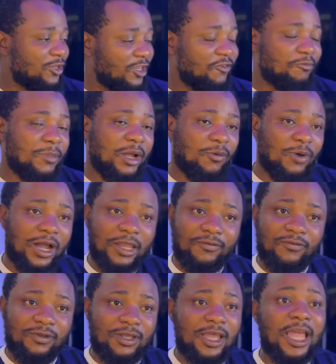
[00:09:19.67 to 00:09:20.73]
give my wife
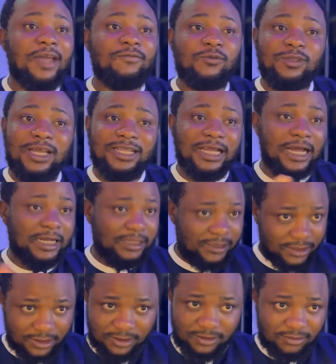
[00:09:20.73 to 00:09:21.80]
heaven and
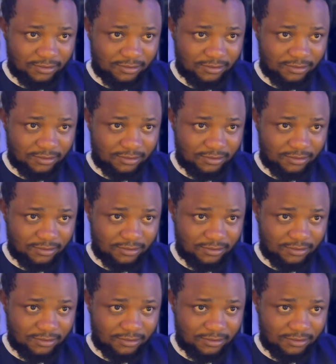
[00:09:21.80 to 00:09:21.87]
earth.